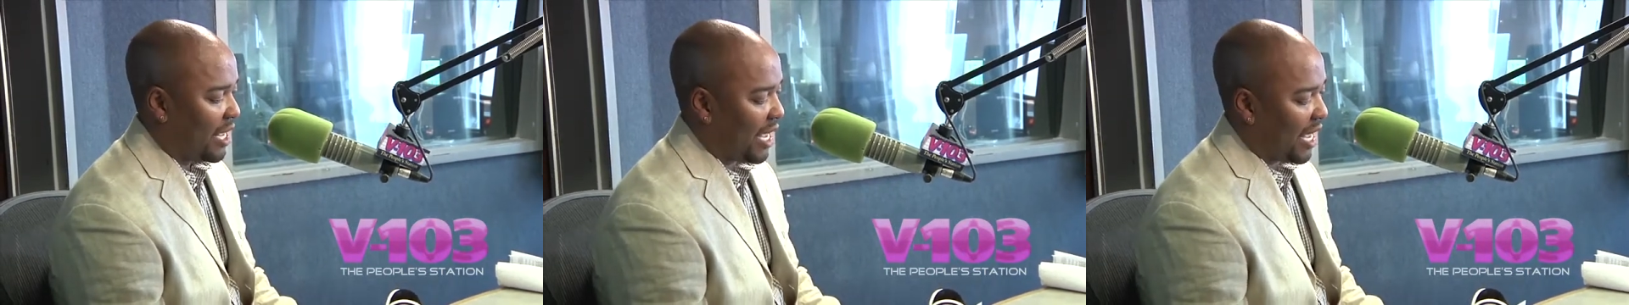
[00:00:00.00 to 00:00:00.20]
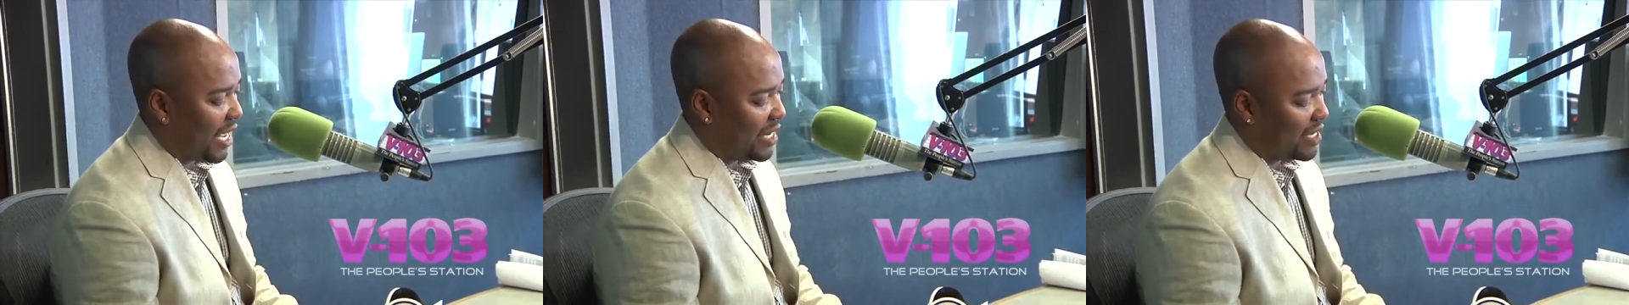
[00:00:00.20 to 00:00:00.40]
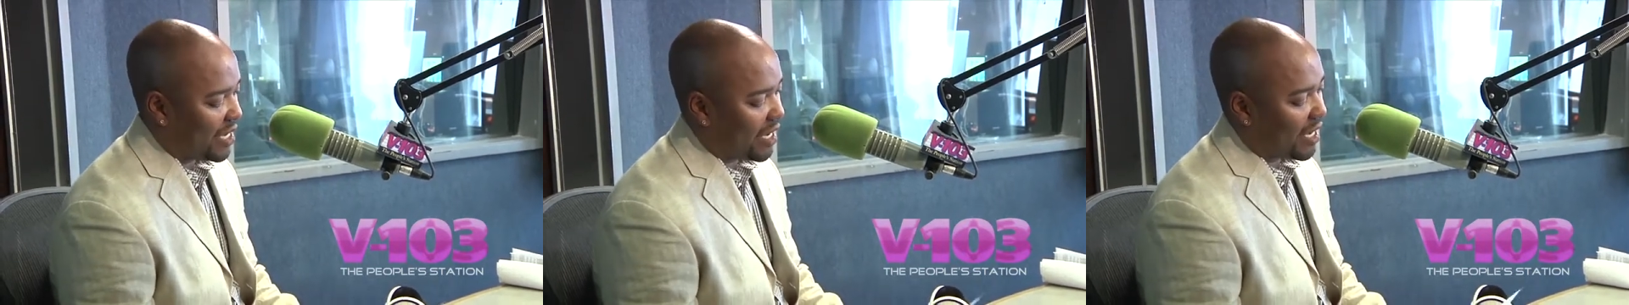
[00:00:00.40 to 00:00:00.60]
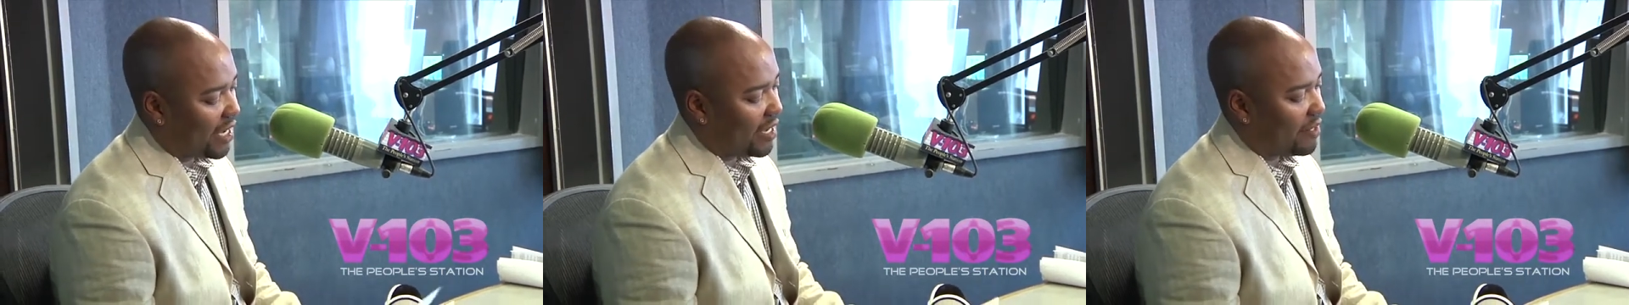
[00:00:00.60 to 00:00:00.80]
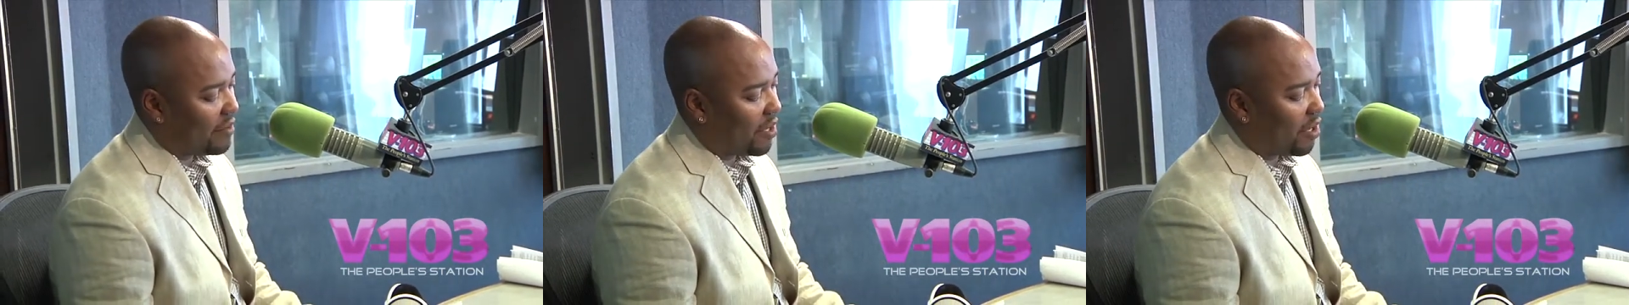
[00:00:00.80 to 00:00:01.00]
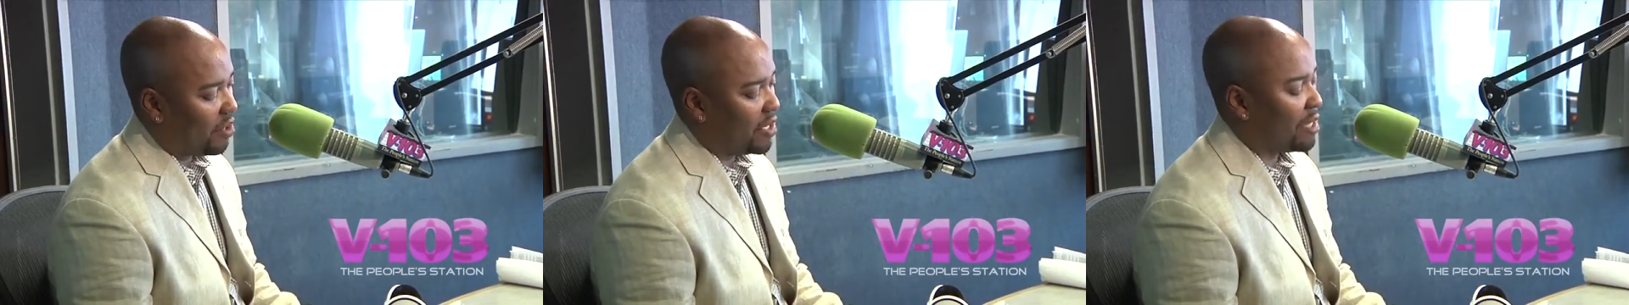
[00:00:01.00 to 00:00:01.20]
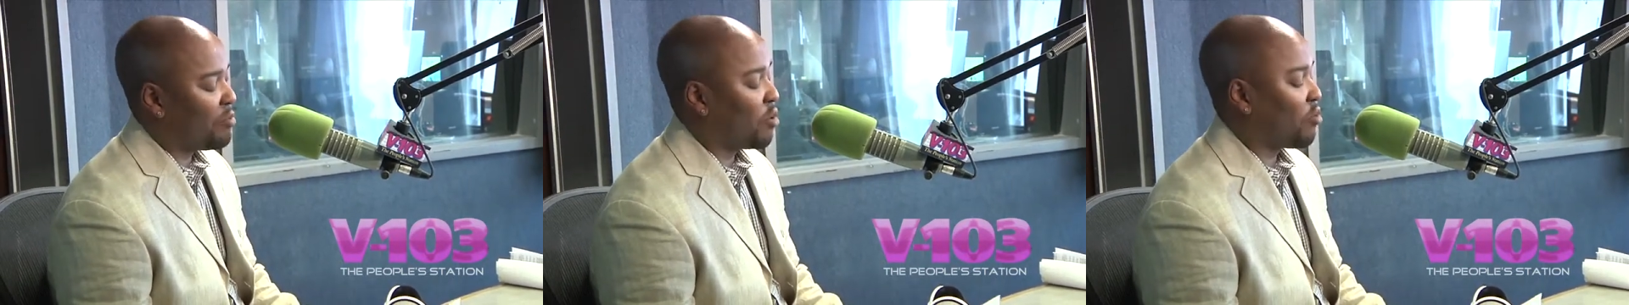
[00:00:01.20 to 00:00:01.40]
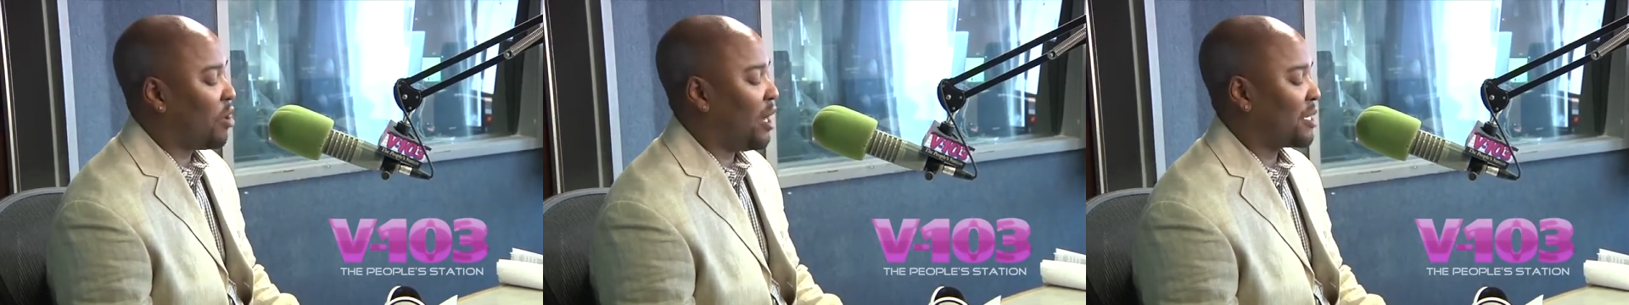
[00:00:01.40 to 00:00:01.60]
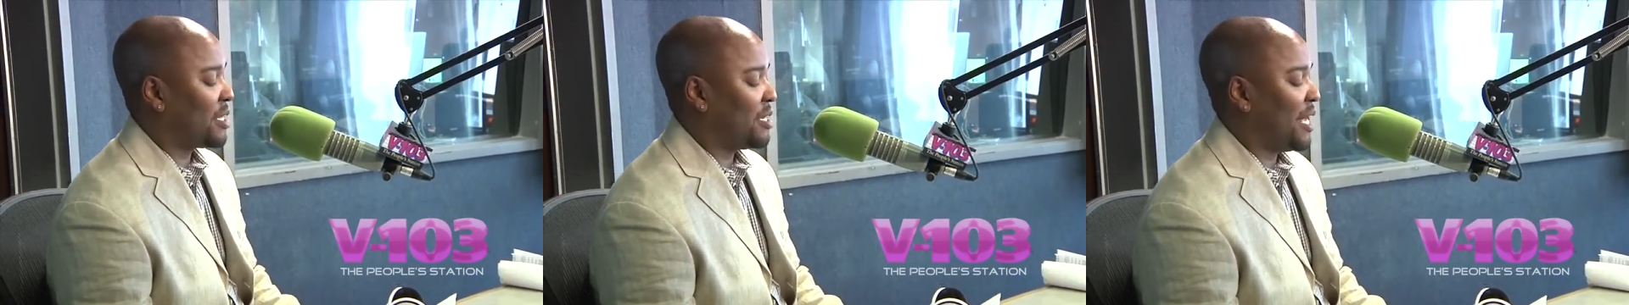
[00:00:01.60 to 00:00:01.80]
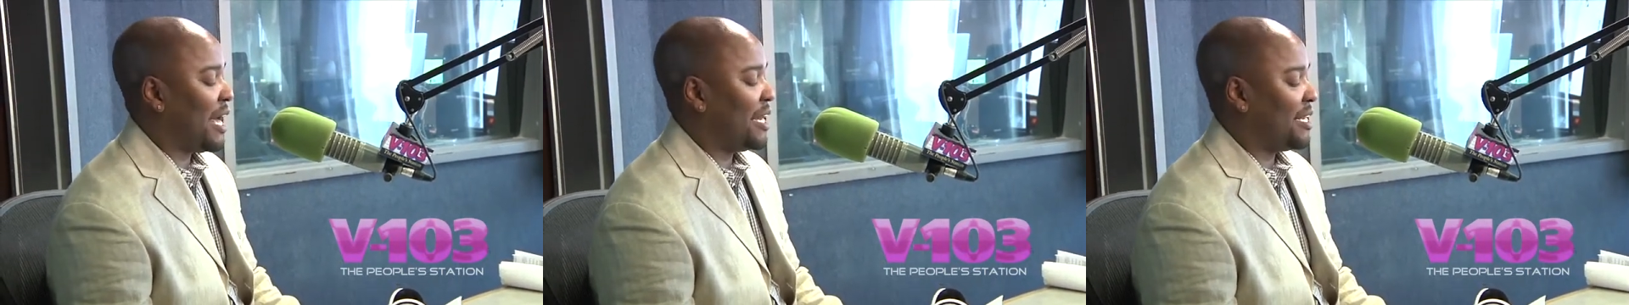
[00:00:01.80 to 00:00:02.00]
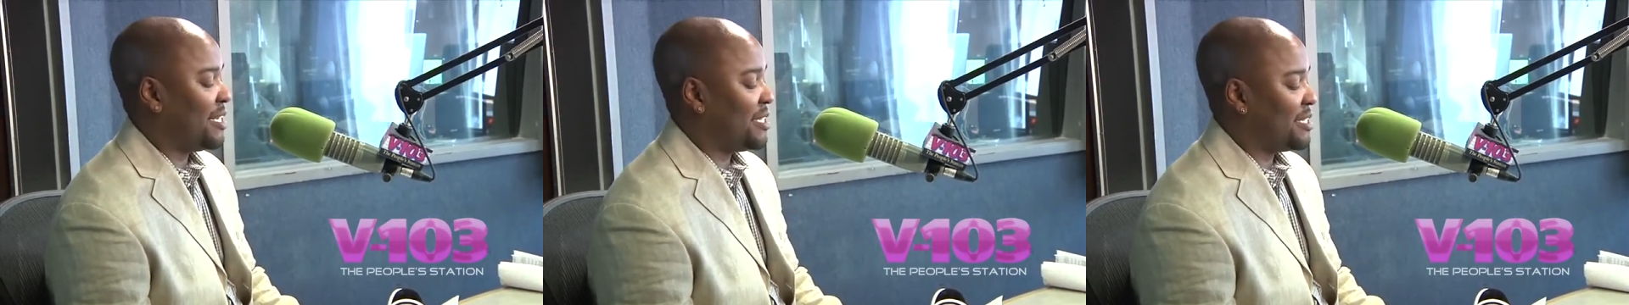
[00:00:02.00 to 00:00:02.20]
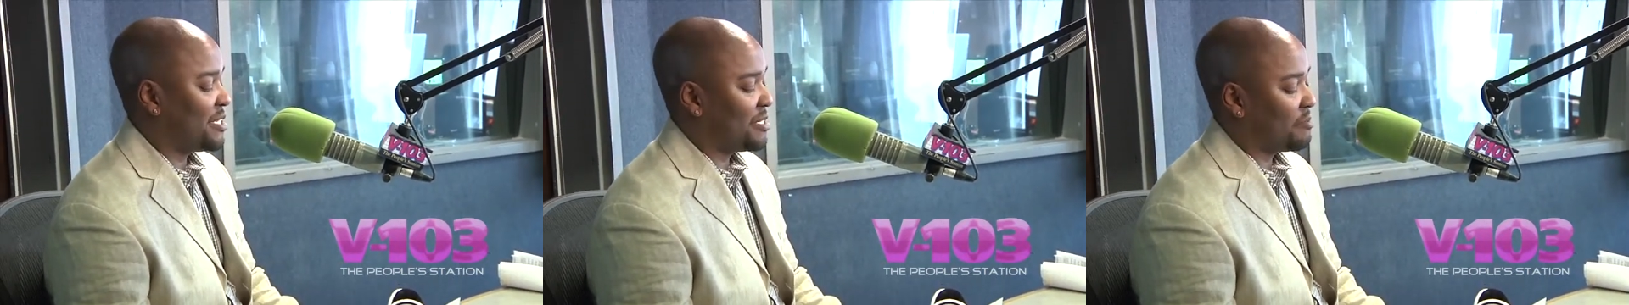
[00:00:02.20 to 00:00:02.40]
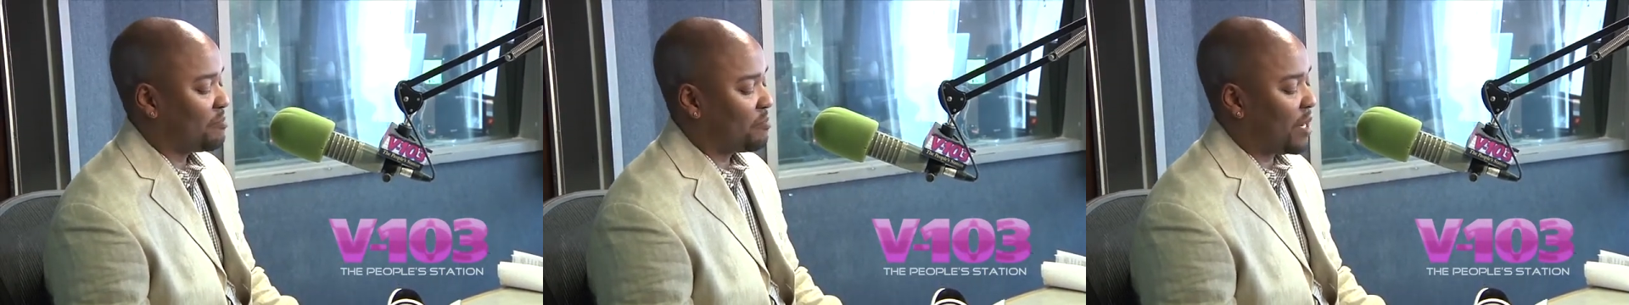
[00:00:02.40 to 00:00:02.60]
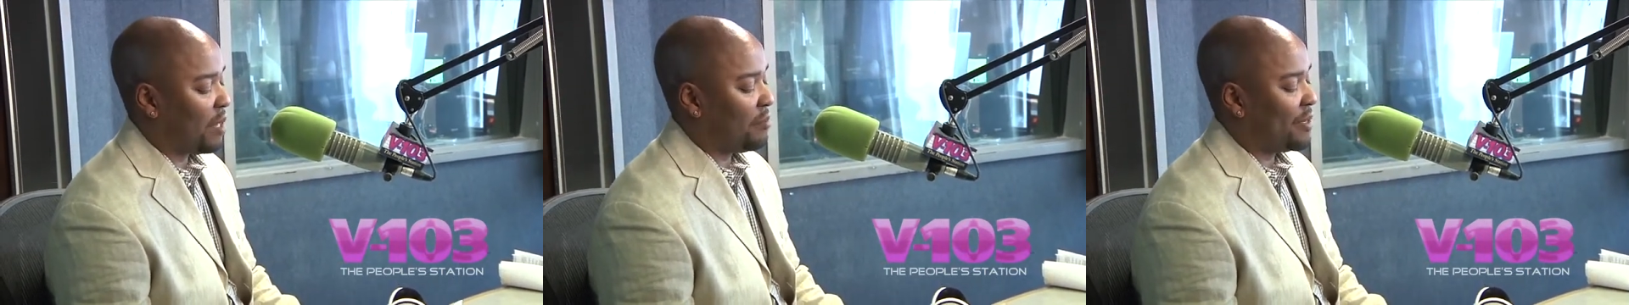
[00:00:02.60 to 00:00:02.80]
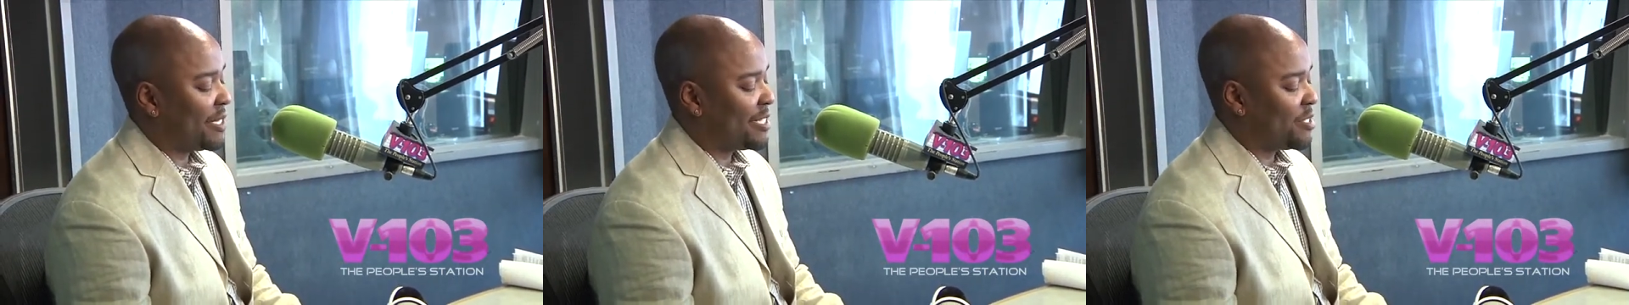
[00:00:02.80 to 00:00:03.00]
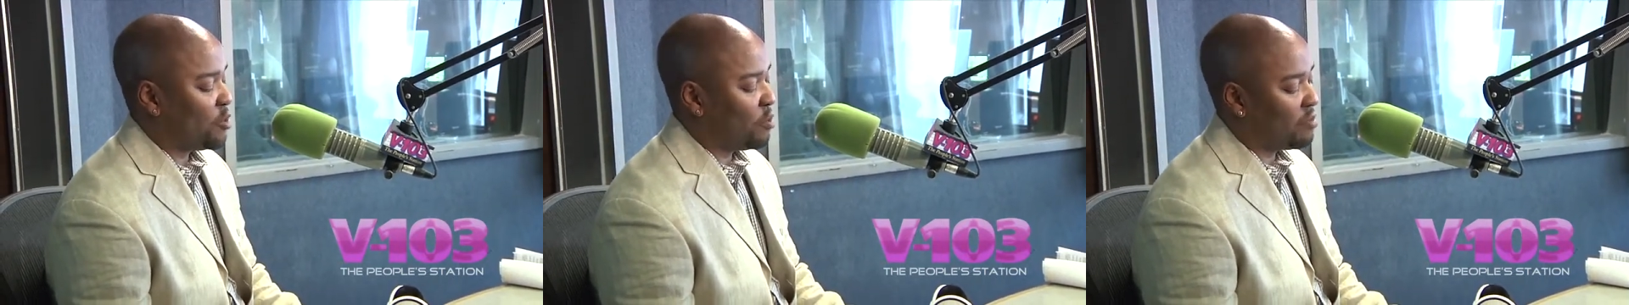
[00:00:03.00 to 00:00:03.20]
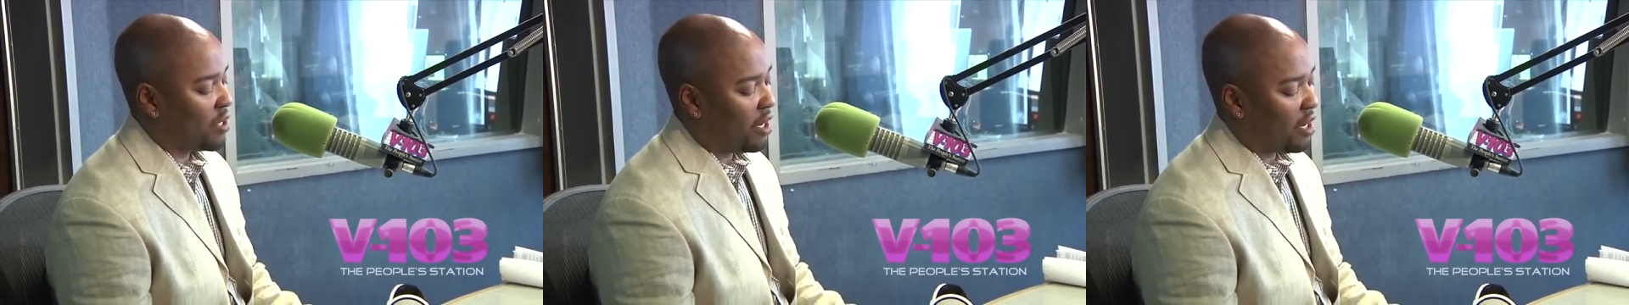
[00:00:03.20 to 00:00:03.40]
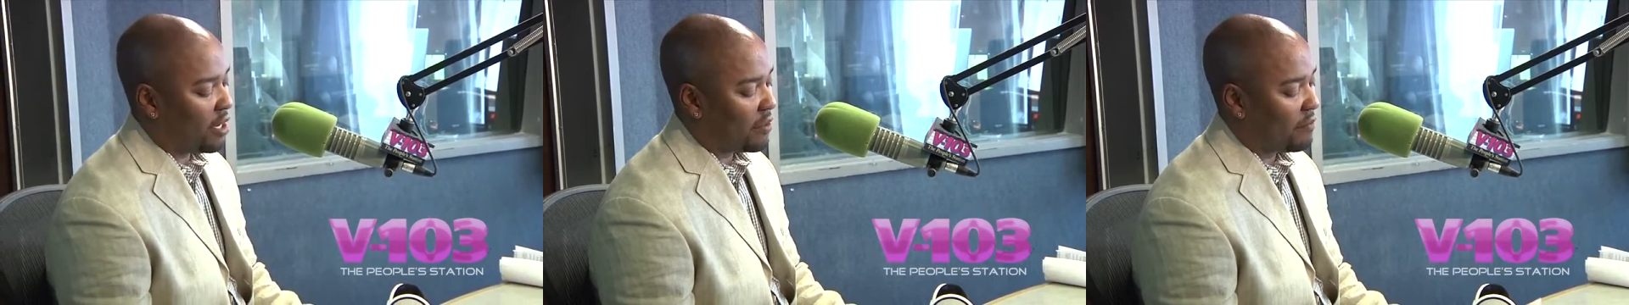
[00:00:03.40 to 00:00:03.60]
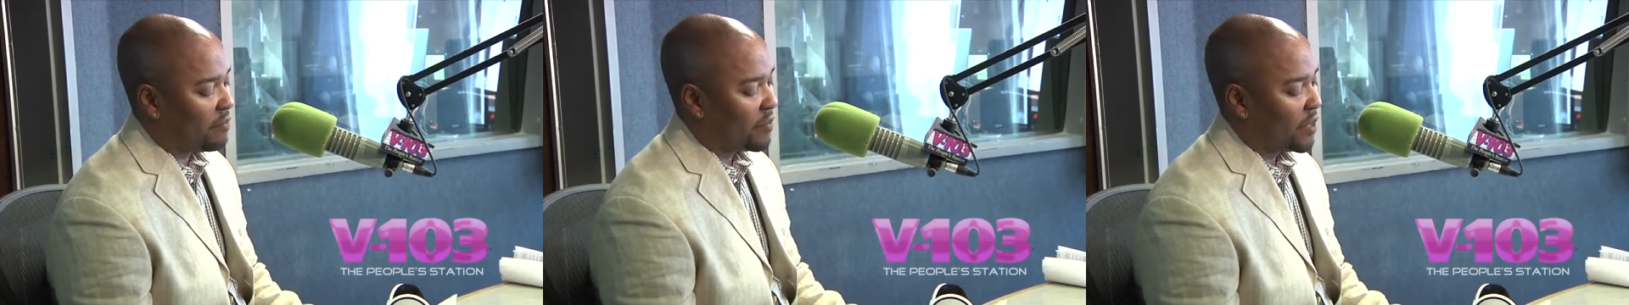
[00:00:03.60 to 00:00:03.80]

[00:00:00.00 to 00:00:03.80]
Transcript: And uh, only more wrong than that is probably Snoop Dogg